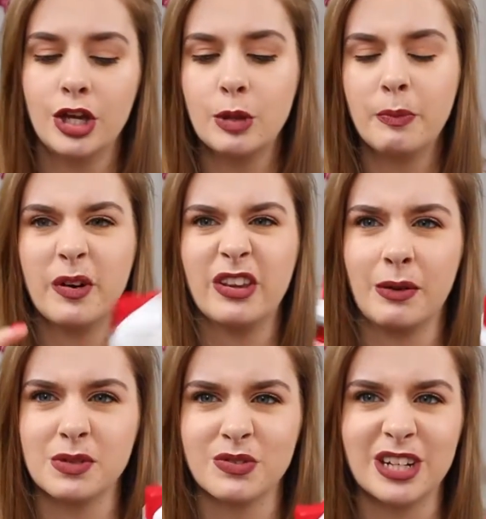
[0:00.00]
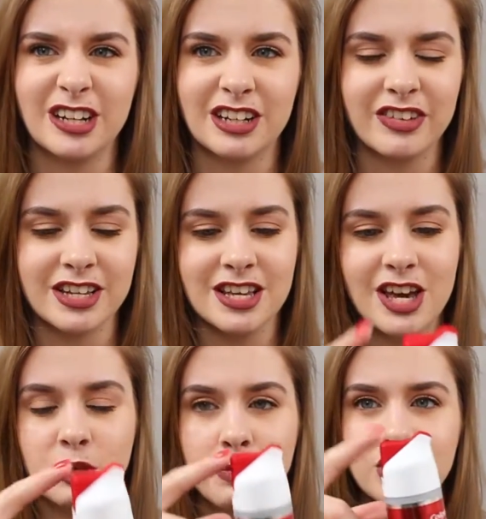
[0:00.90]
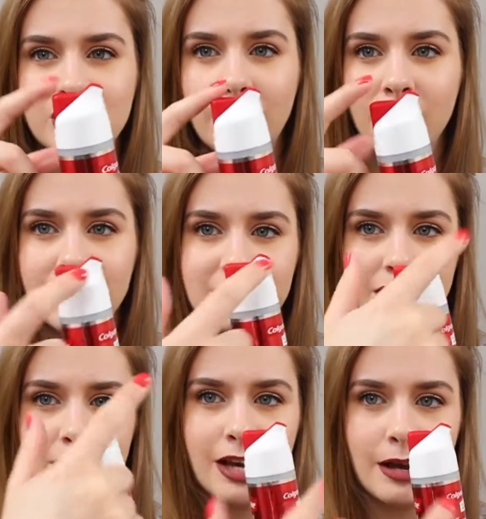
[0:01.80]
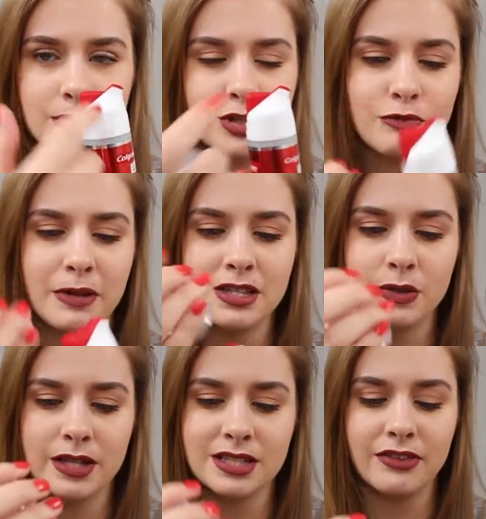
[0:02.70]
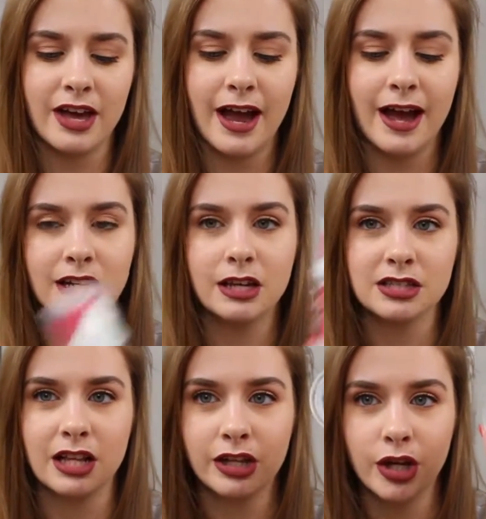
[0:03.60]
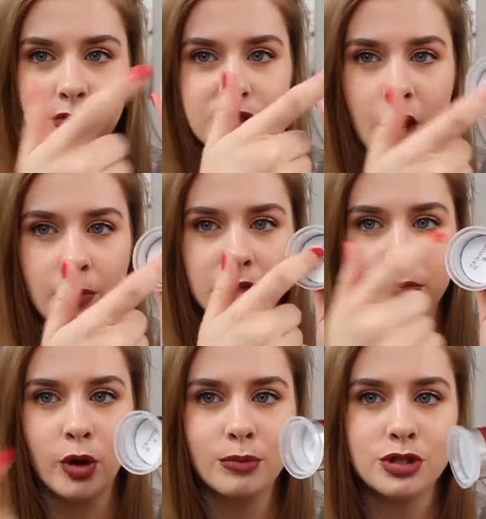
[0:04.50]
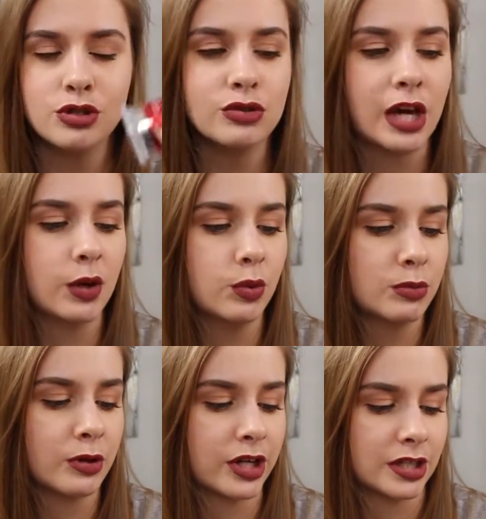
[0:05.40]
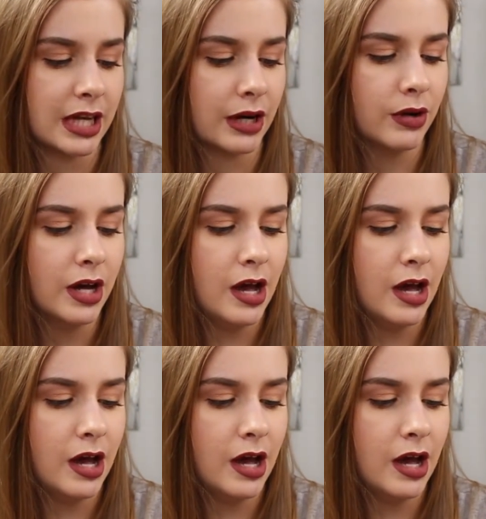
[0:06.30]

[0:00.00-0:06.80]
you that was a really ugly face. You push down on this um, toothpaste squirts out there and it's like goes up at the bottom so you get all the product out.